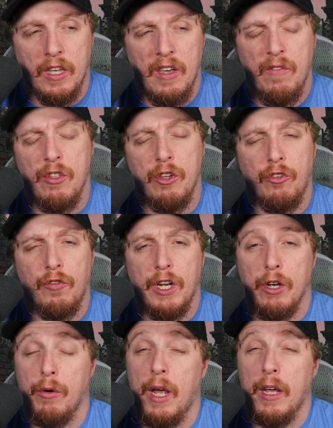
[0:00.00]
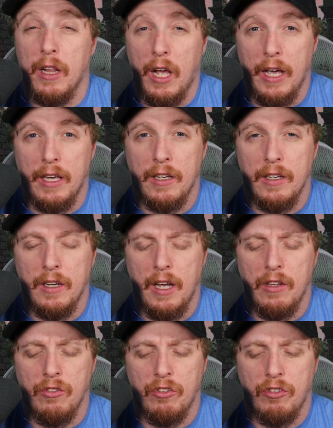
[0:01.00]
give this video a like
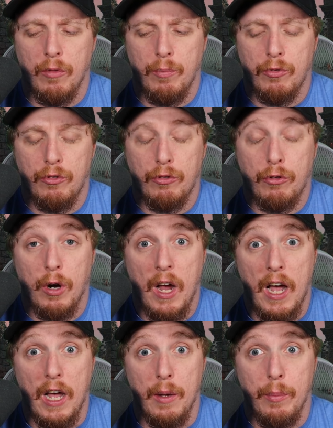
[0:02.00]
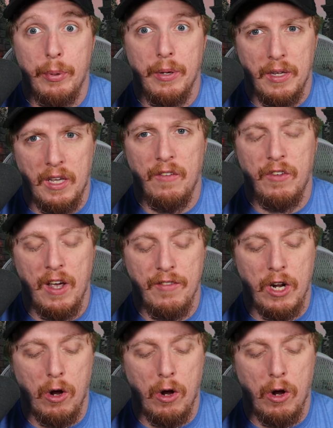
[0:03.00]
and subscribe if you haven't